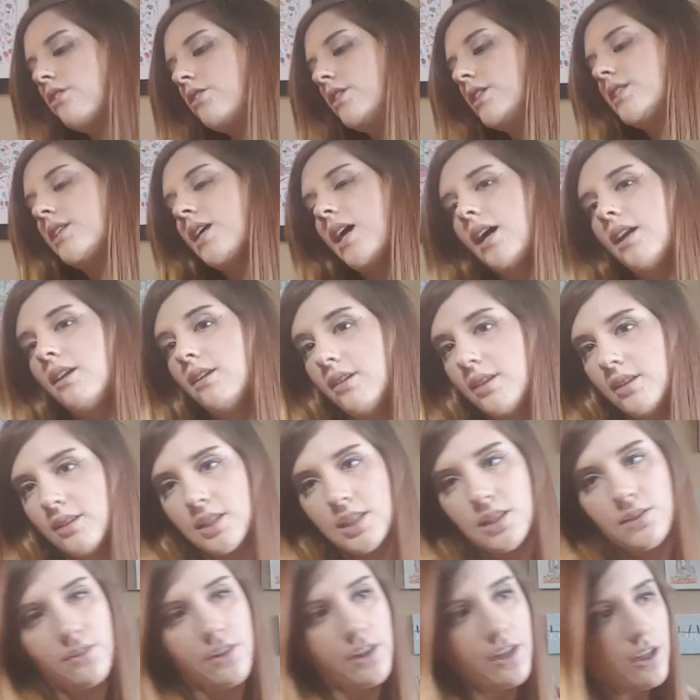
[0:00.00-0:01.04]
than titling
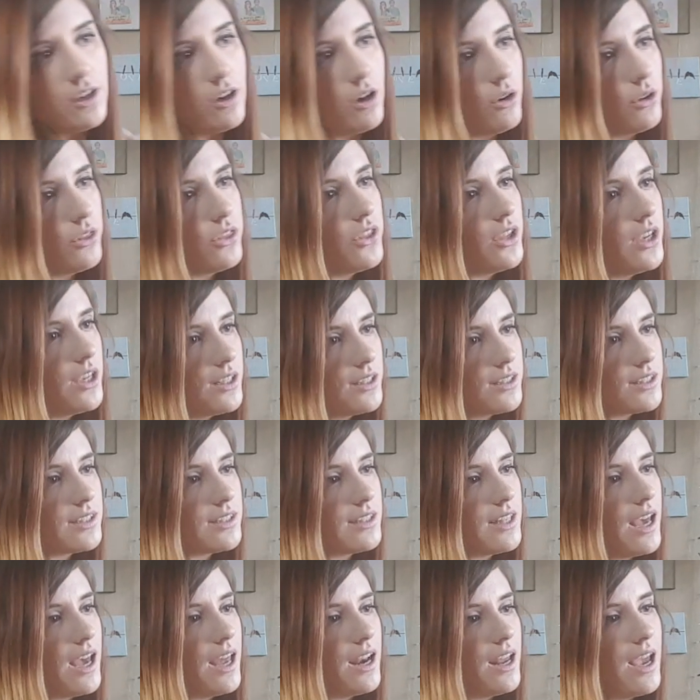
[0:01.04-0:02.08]
this video things
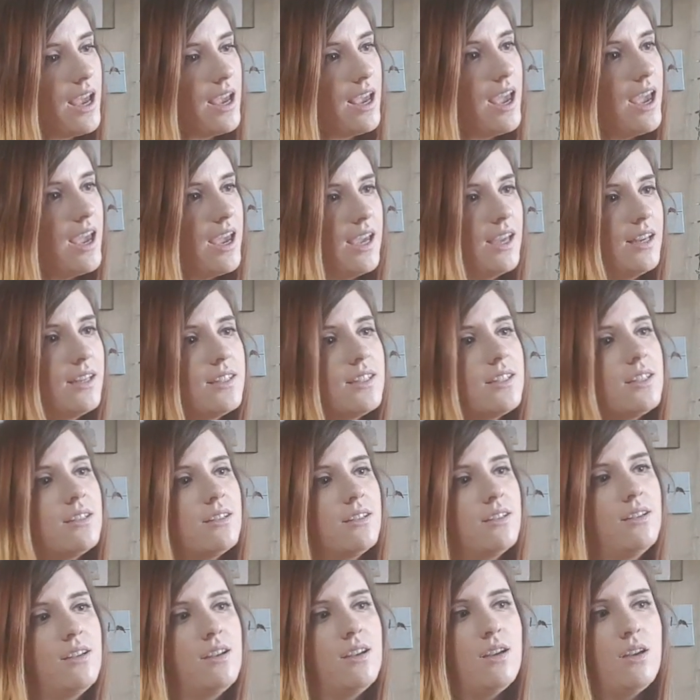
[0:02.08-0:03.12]
that I hate,
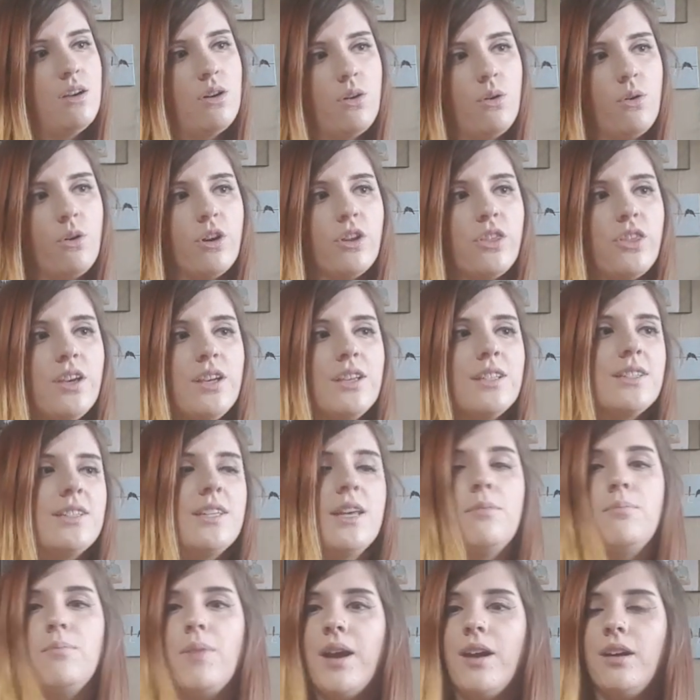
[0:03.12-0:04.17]
or things
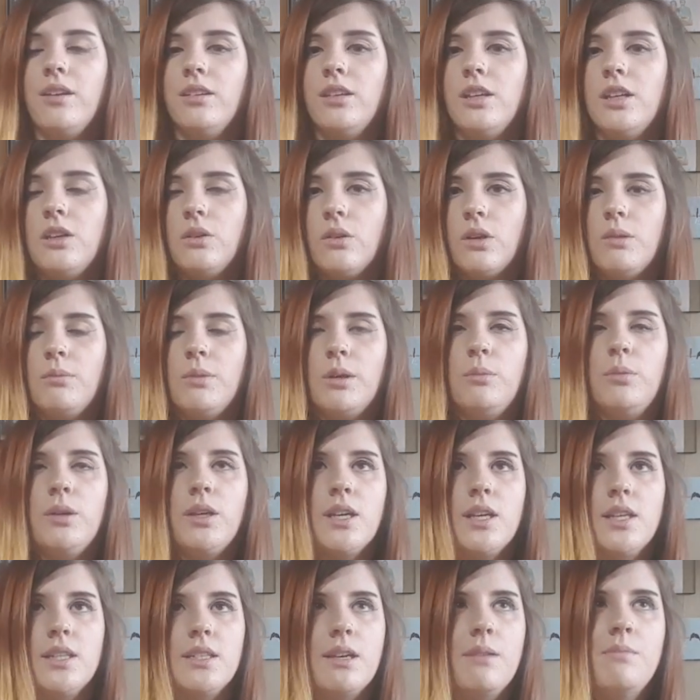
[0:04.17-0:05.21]
that mildly annoy me,
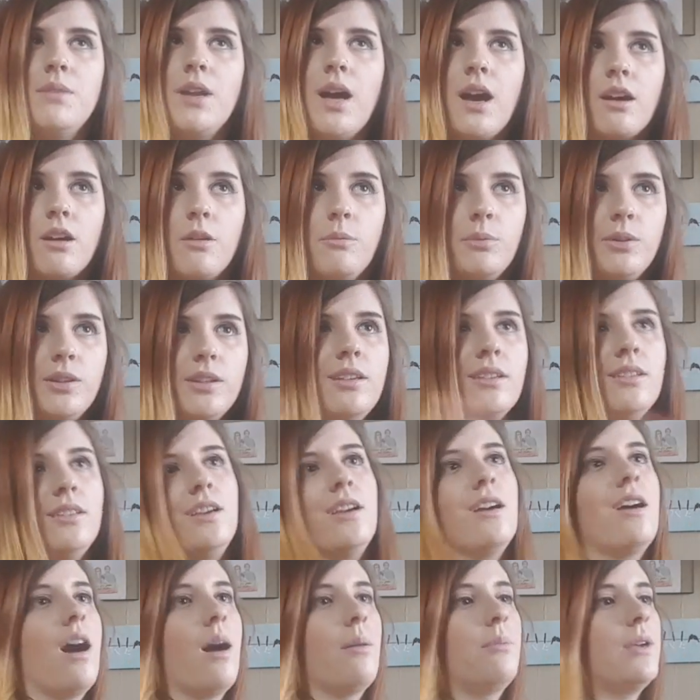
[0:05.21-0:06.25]
because I'm not completely
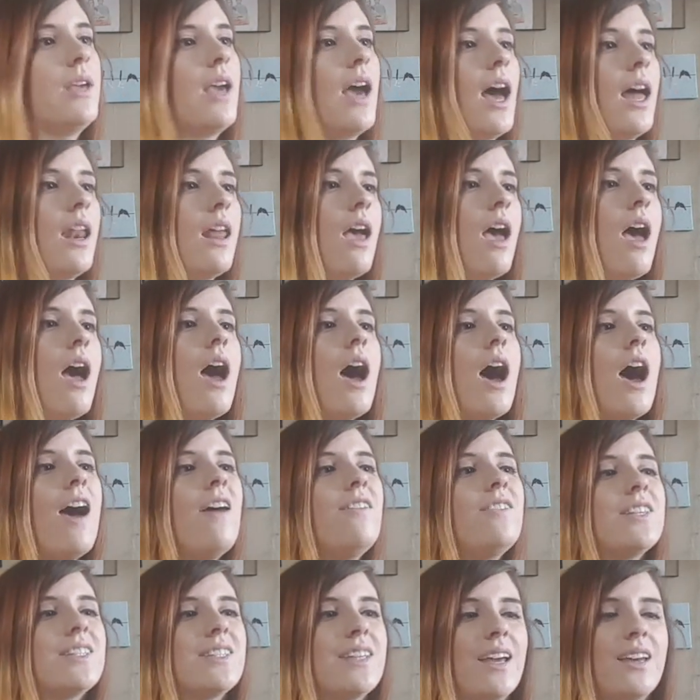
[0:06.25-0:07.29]
a copycat,
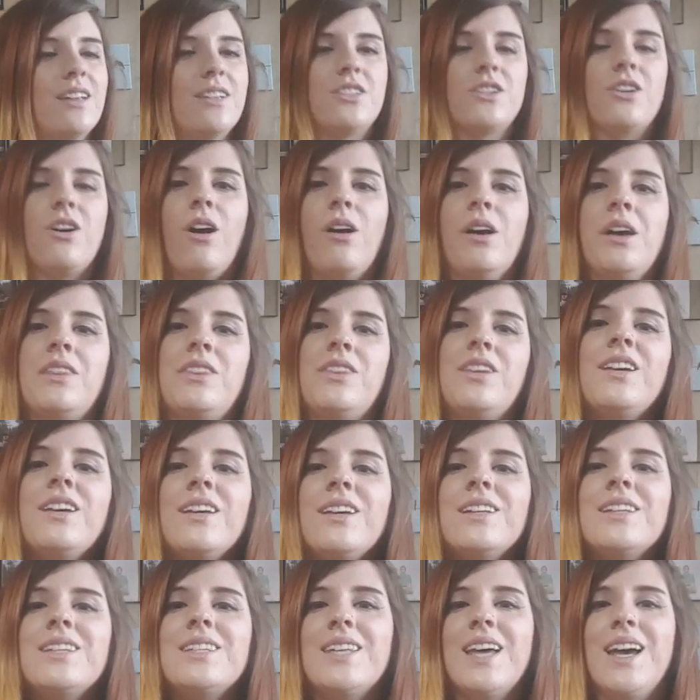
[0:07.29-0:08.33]
I've decided to call it
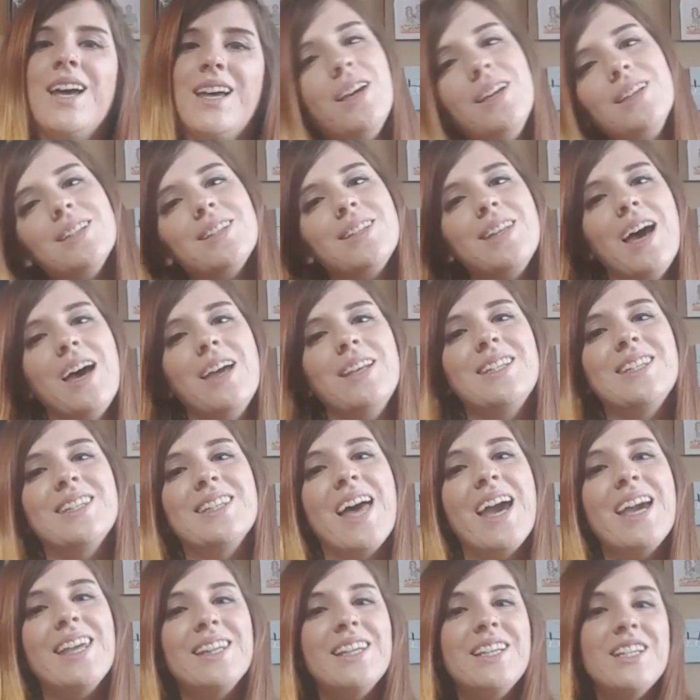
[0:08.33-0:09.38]
things that
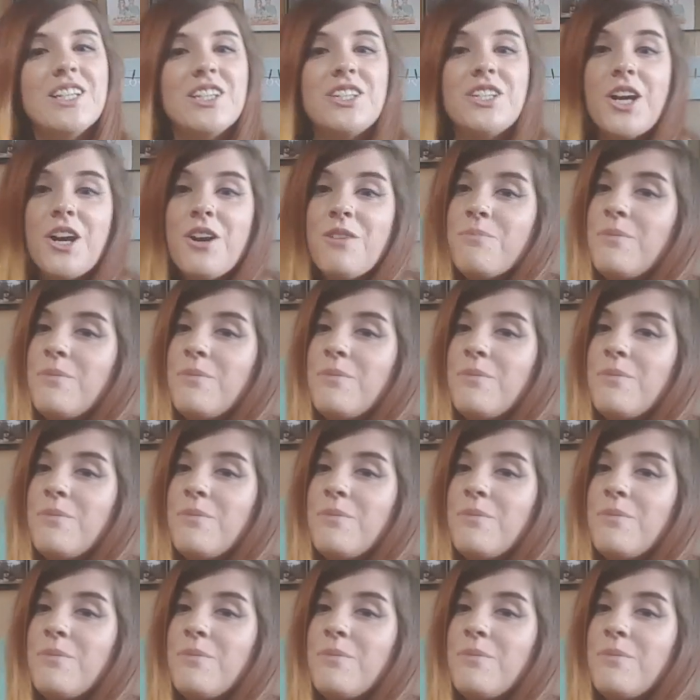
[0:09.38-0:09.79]
slightly disturb